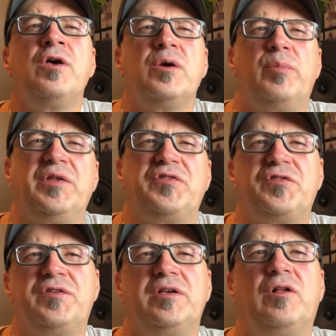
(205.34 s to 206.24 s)
but
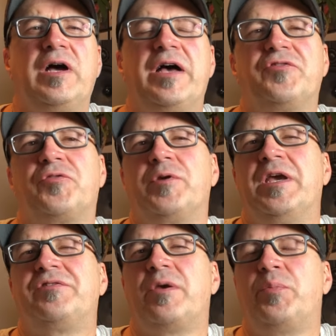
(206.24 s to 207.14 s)
still has
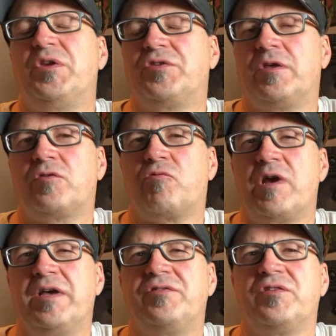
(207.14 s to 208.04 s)
3/8 NPT
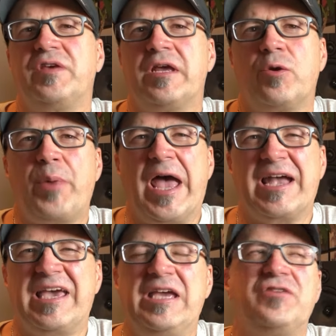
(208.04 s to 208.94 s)
threads, is the
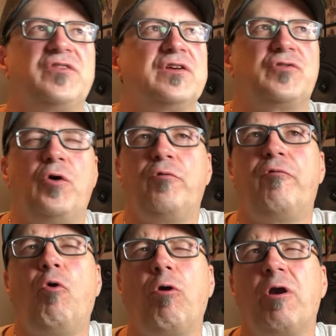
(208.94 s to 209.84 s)
Enerpac
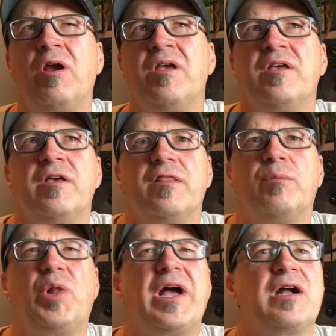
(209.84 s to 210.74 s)
A604, the
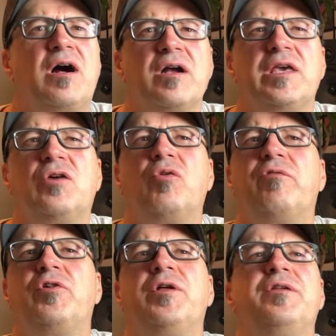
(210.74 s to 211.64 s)
Blackhawk
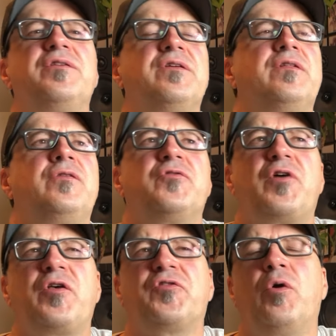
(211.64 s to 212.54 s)
equivalent, and then there's
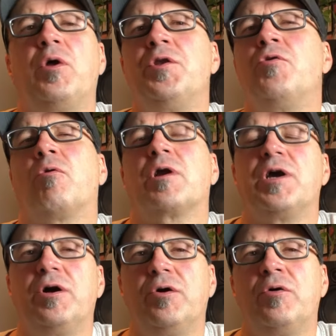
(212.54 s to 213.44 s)
also a
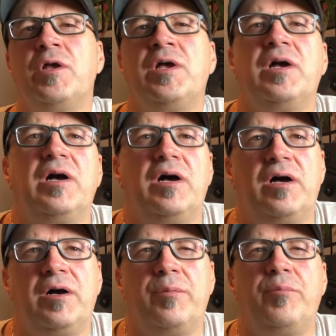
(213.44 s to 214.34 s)
Norco
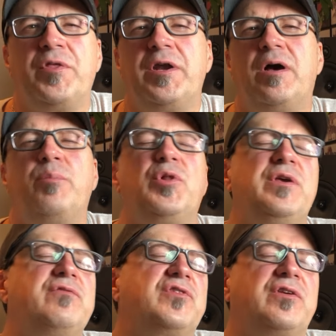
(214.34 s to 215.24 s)
that I
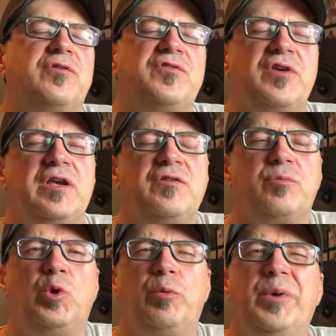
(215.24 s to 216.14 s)
believe is
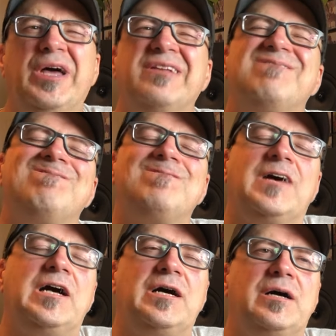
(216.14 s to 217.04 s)
interchangeable. But
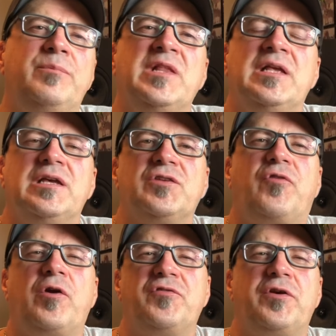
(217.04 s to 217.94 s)
as
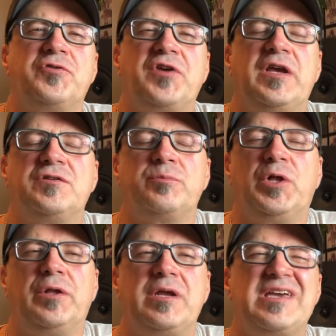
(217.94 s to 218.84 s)
far as
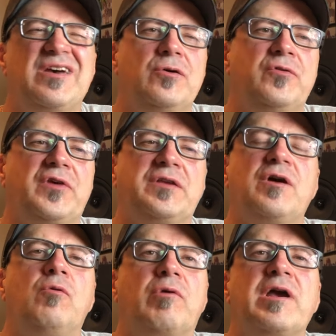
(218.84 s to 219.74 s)
interchangeability goes, I
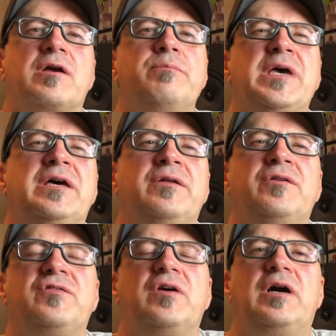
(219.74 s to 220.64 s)
don't recommend